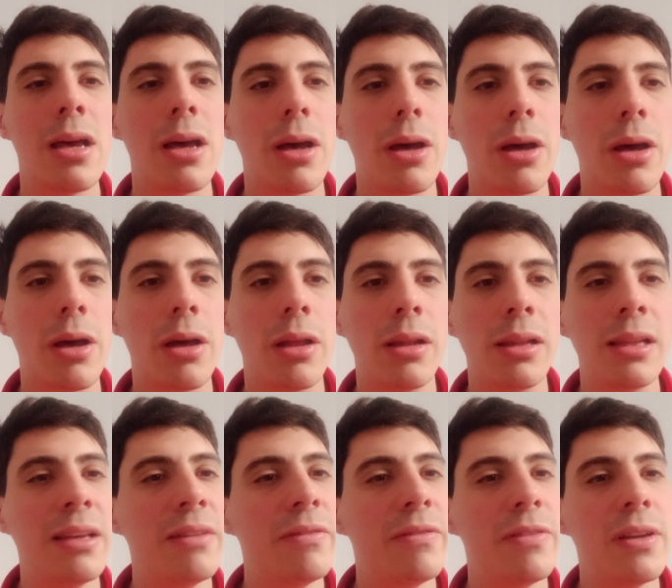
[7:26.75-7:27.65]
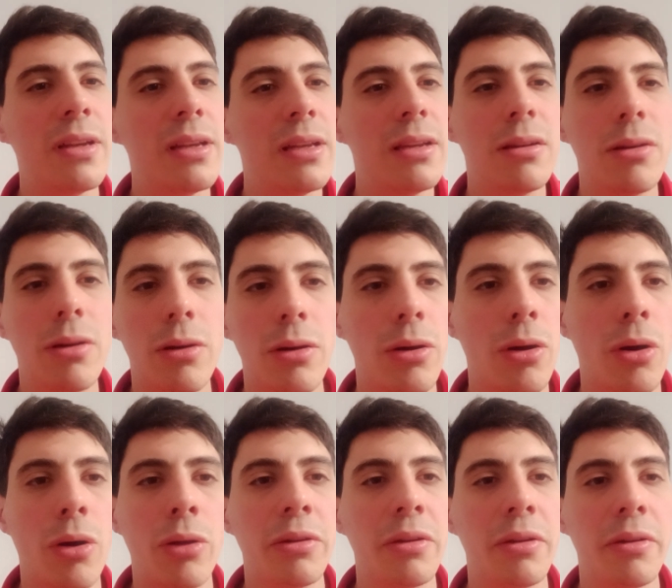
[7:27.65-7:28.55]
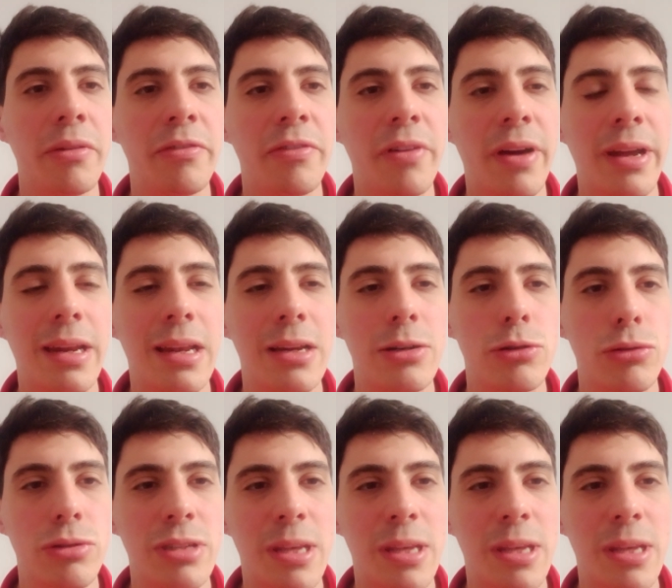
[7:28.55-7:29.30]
uh, living uh, on the financial